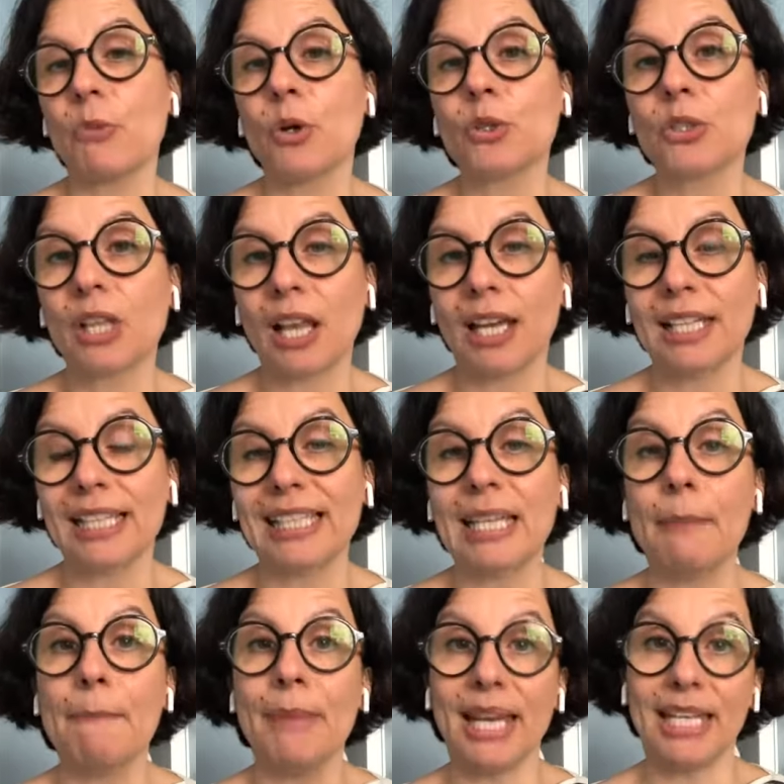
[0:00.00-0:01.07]
most likely
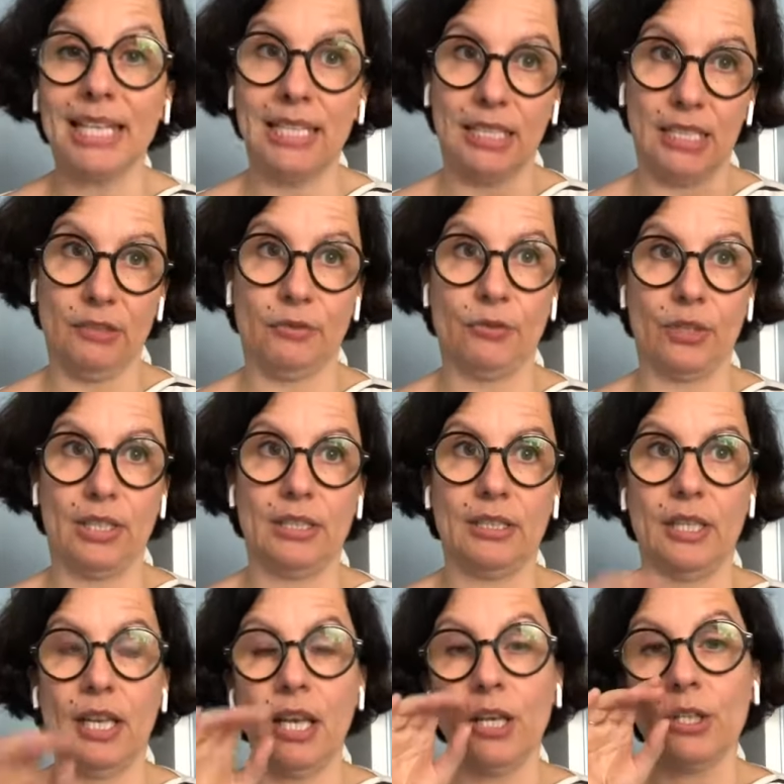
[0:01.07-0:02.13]
many different
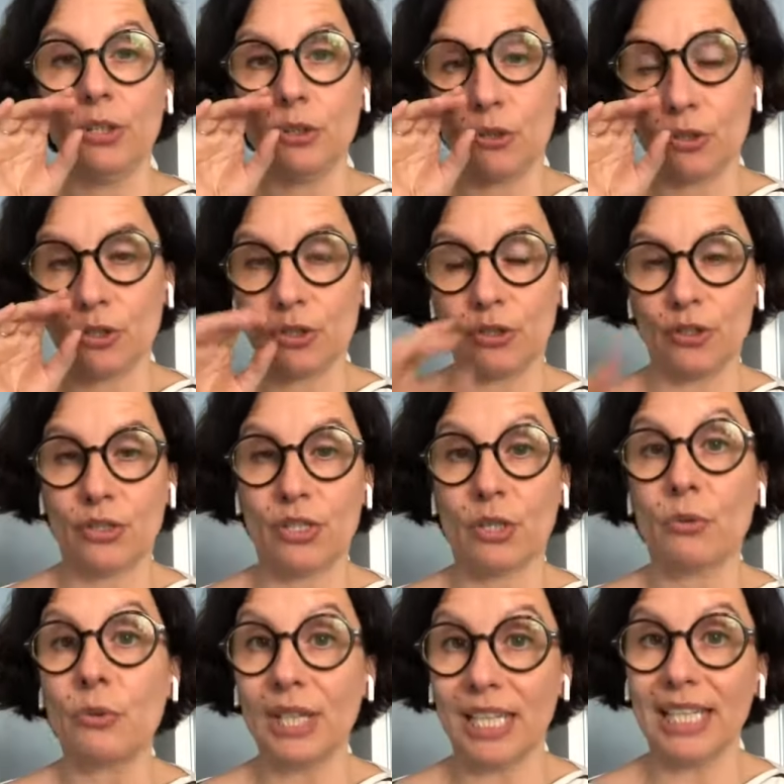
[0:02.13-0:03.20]
users
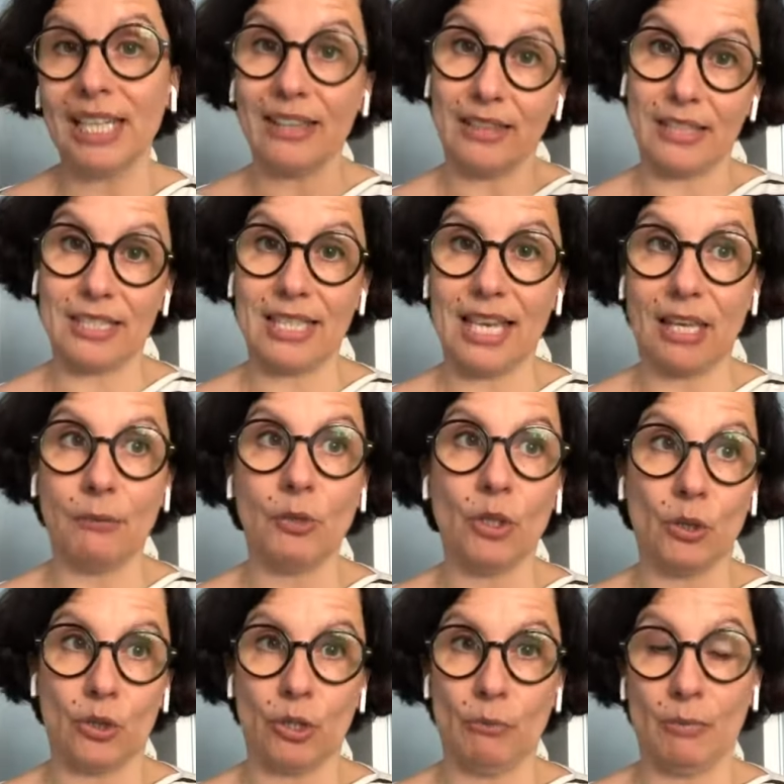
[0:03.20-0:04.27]
reading the same
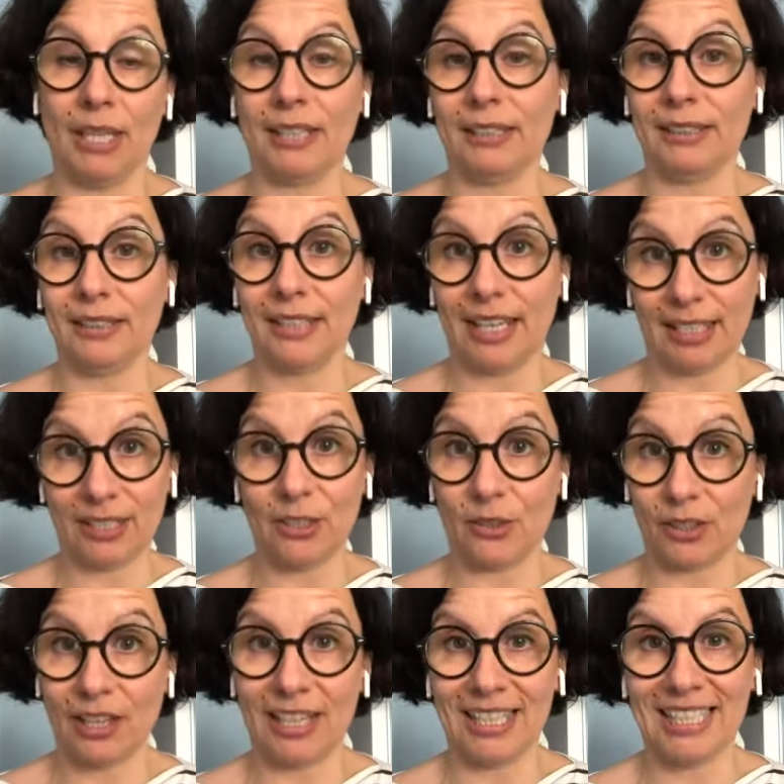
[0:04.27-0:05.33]
document at your
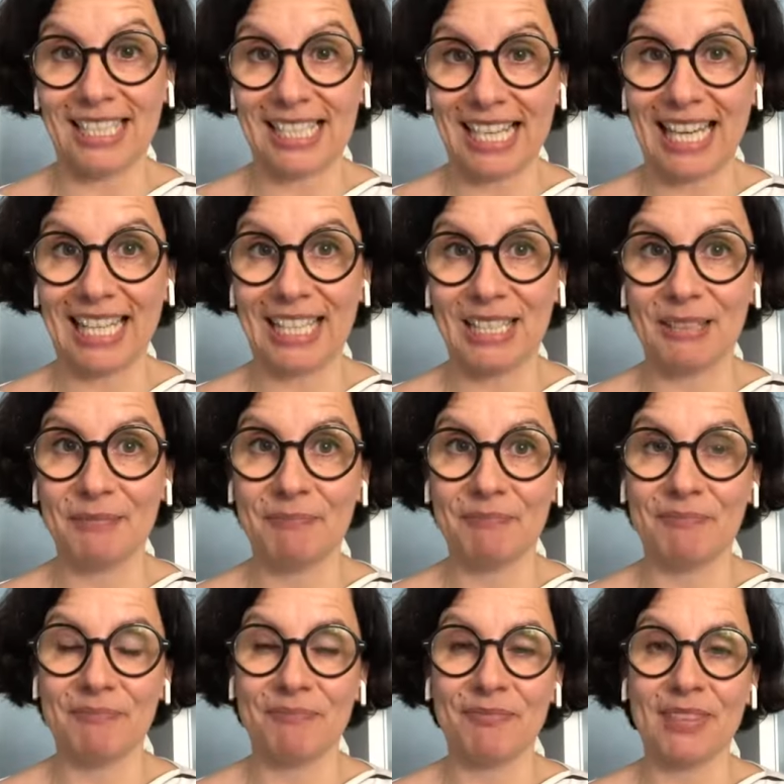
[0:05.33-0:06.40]
client's end.
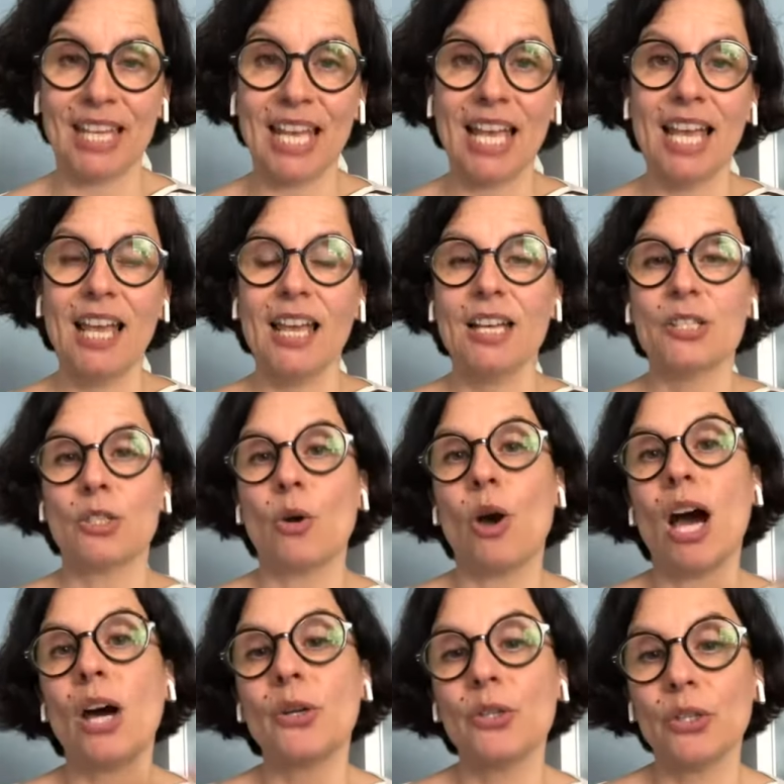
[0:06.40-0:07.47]
So
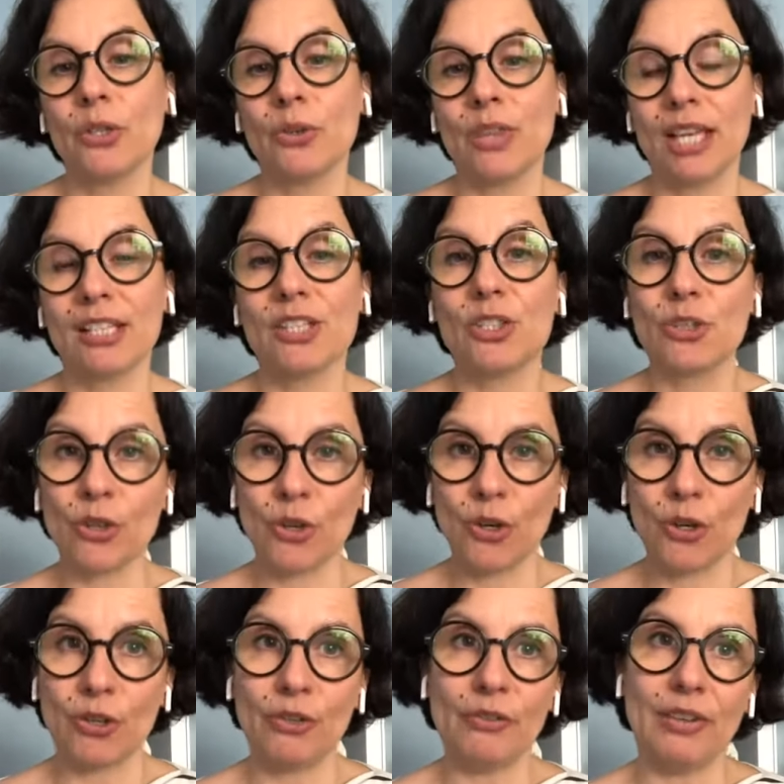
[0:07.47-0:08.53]
how do you then
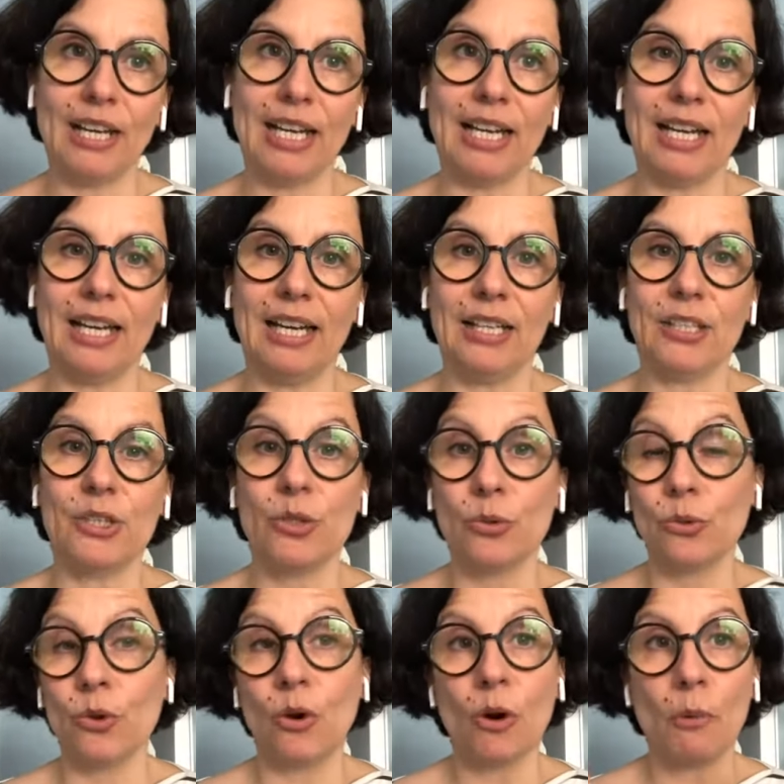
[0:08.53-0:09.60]
serve
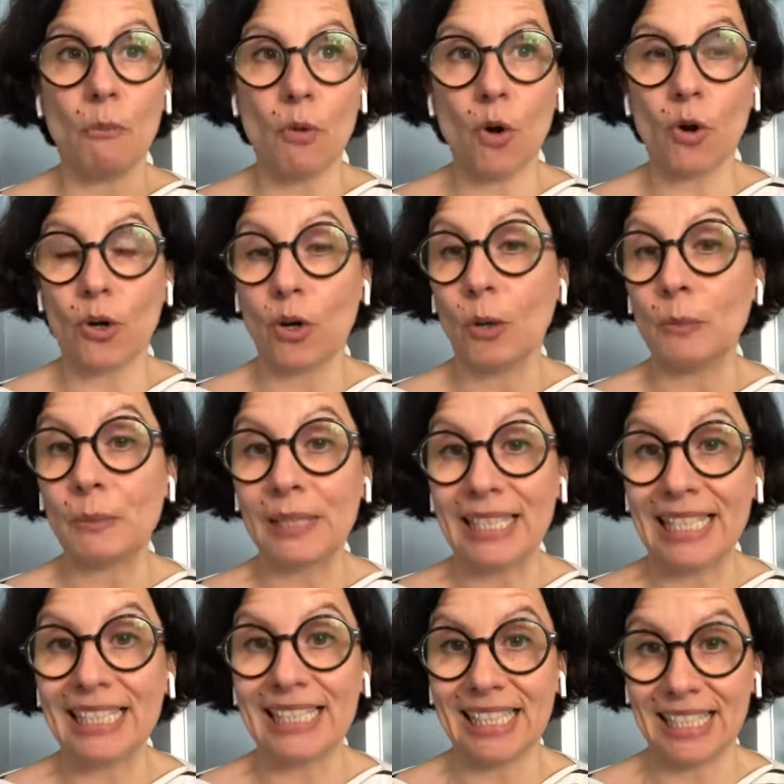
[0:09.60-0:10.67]
2 or more
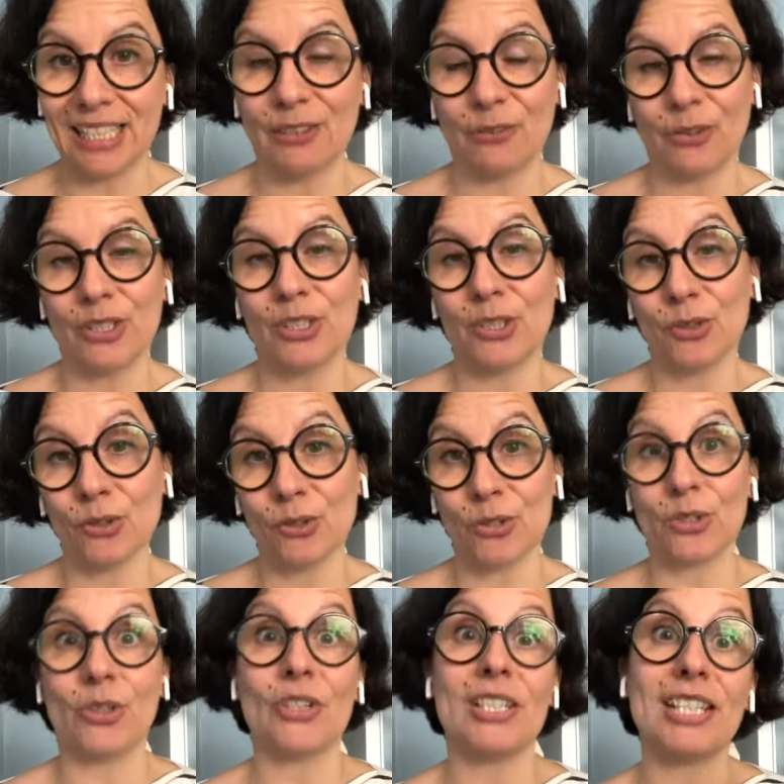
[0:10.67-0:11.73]
completely different
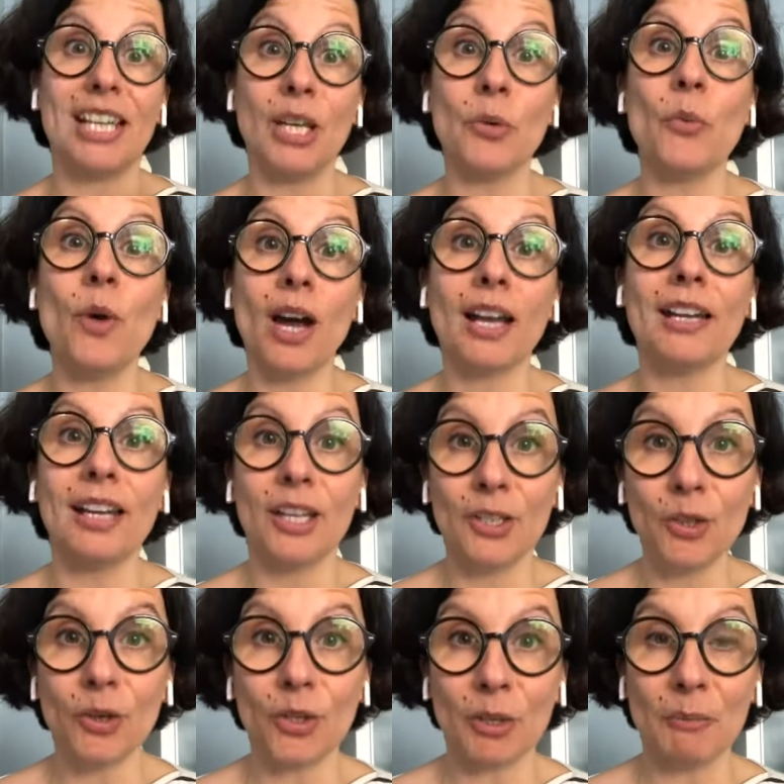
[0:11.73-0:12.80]
users in one
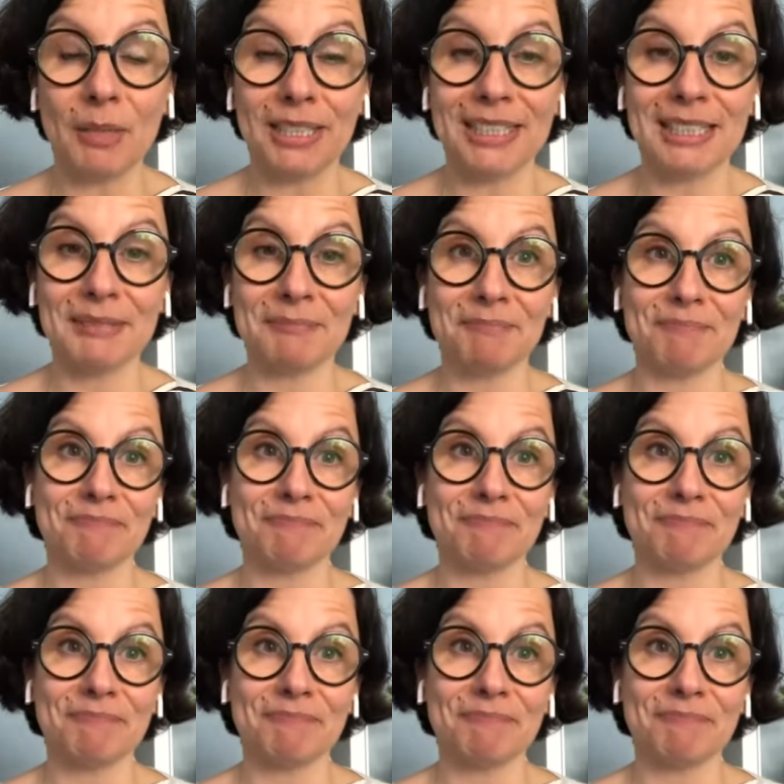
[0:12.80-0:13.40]
document?